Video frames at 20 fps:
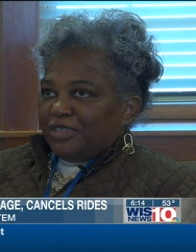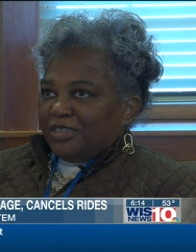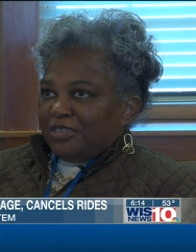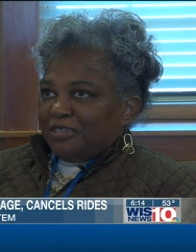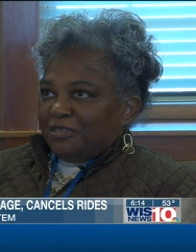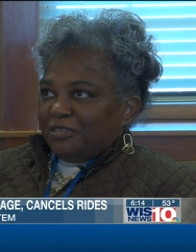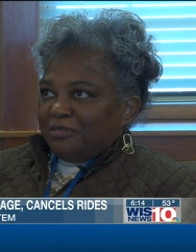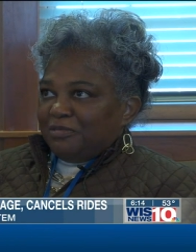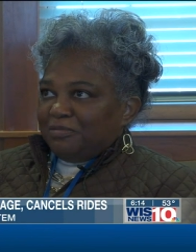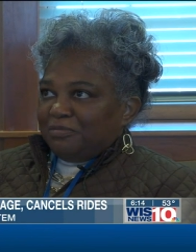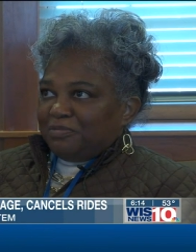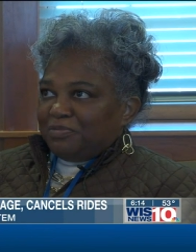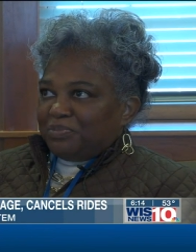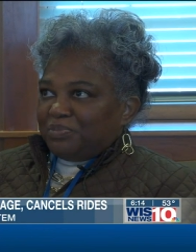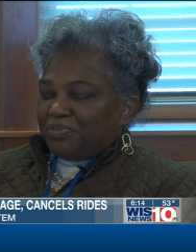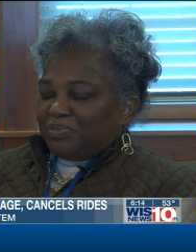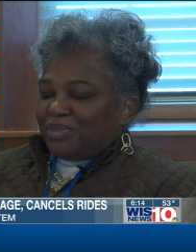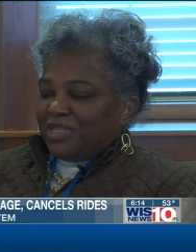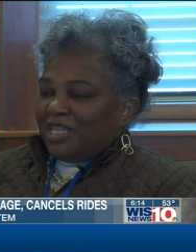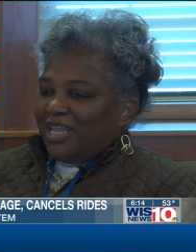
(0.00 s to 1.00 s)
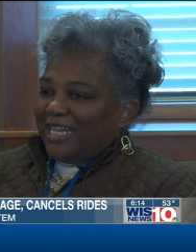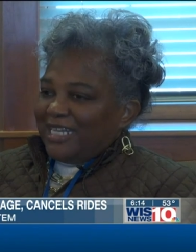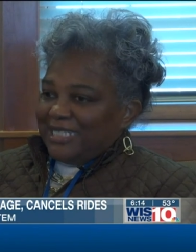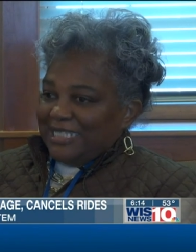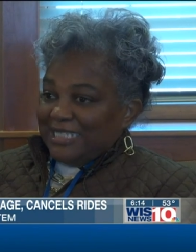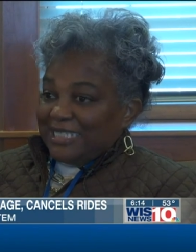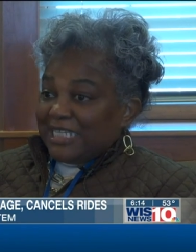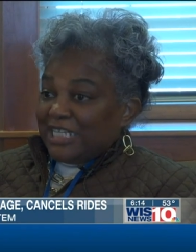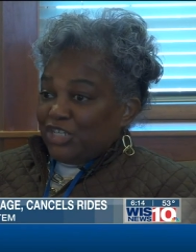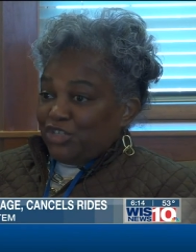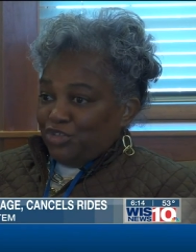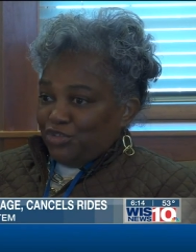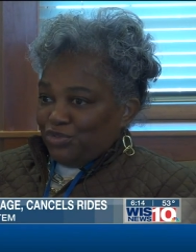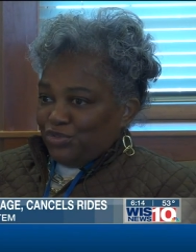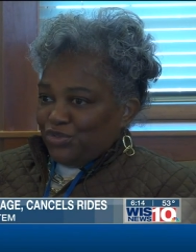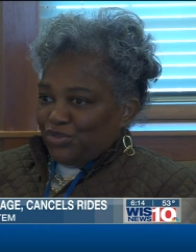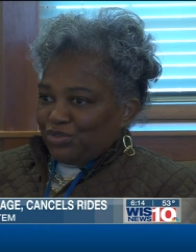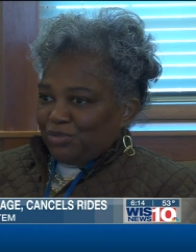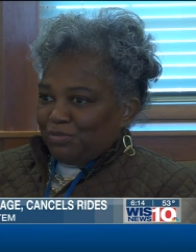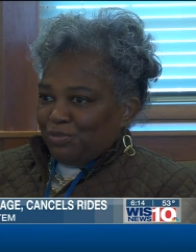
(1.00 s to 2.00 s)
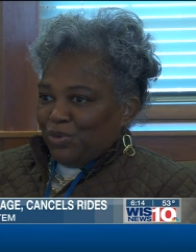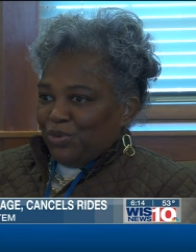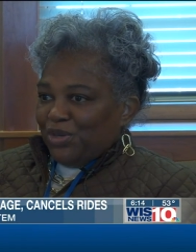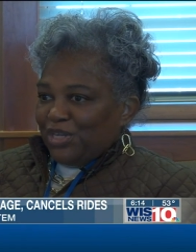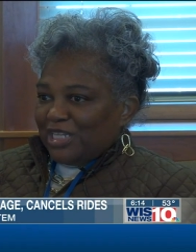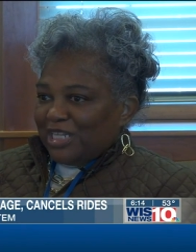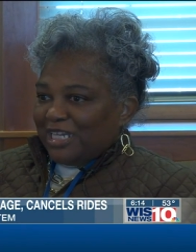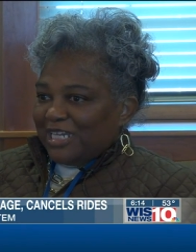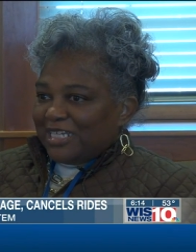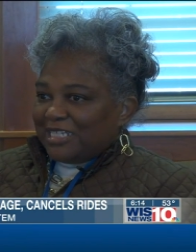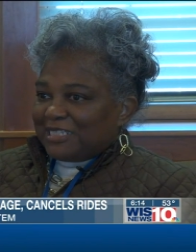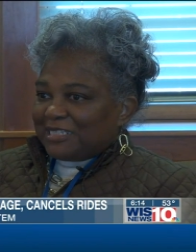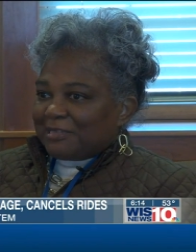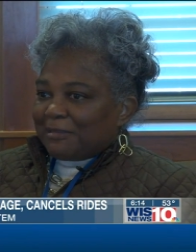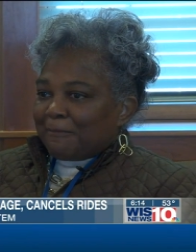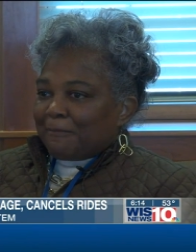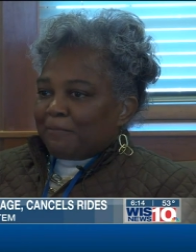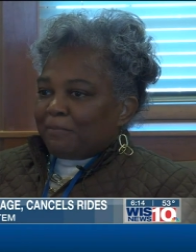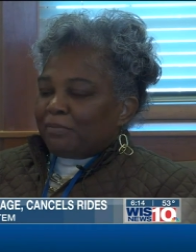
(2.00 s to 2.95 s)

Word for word: um, like seniors, more or less,